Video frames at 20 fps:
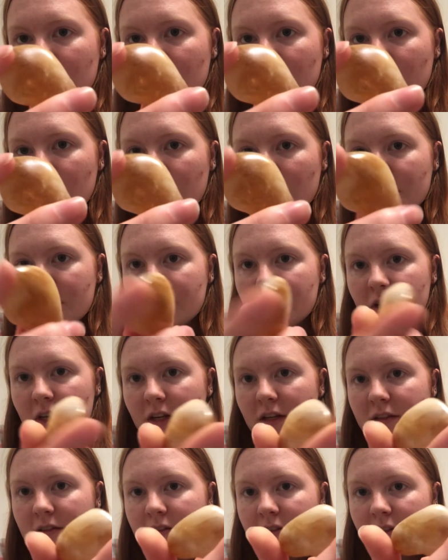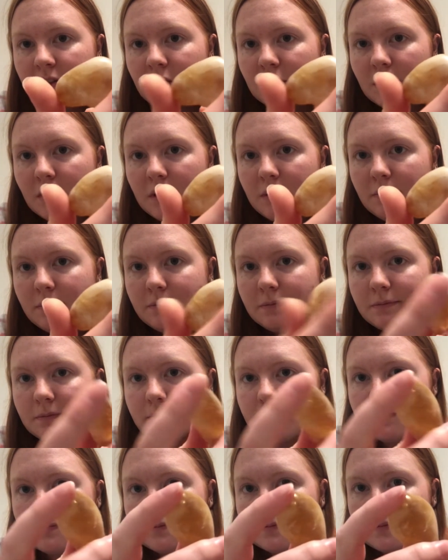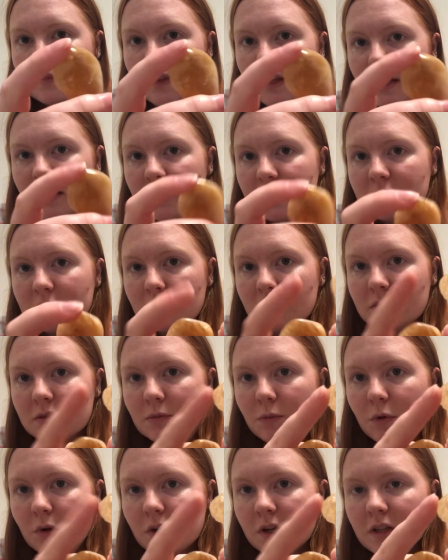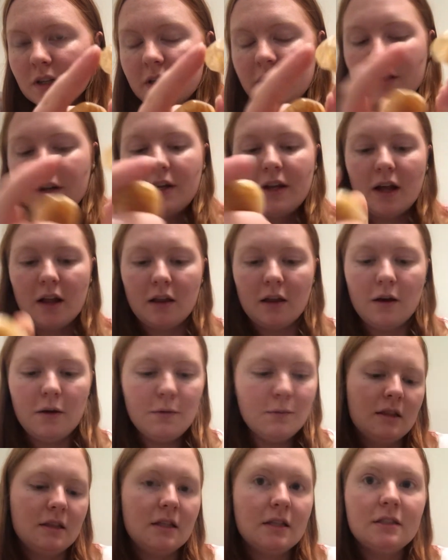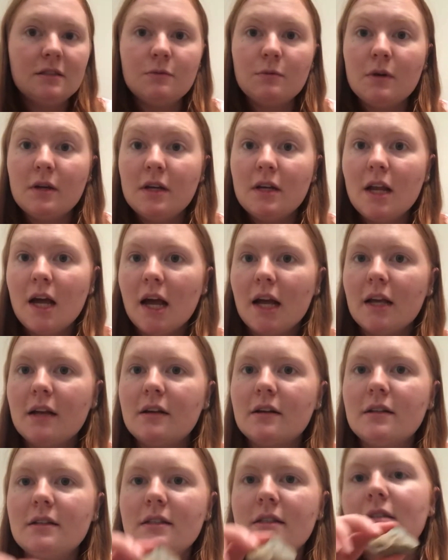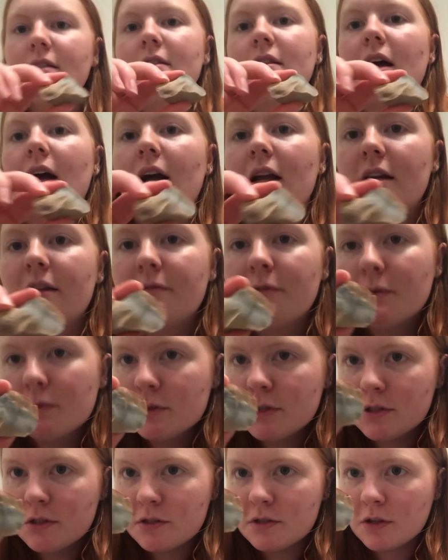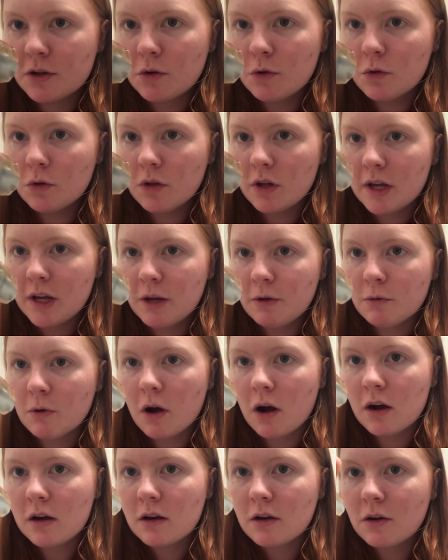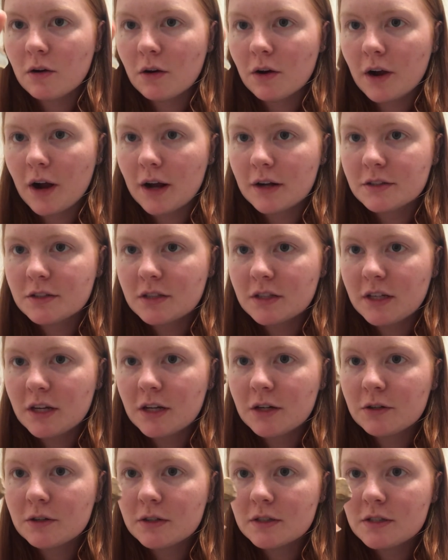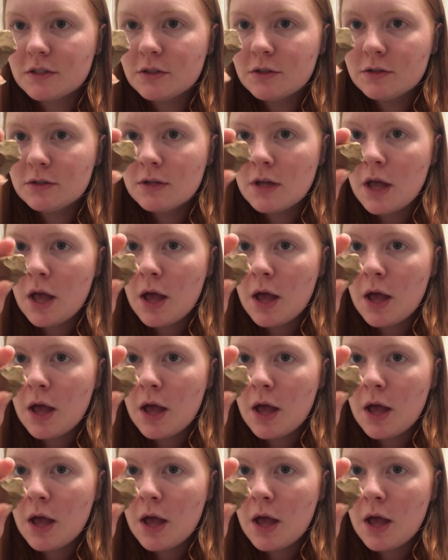oranginess to it, and this one's more clear yellow. This one, I couldn't decide if it was just a cool looking rock or actually a crystal,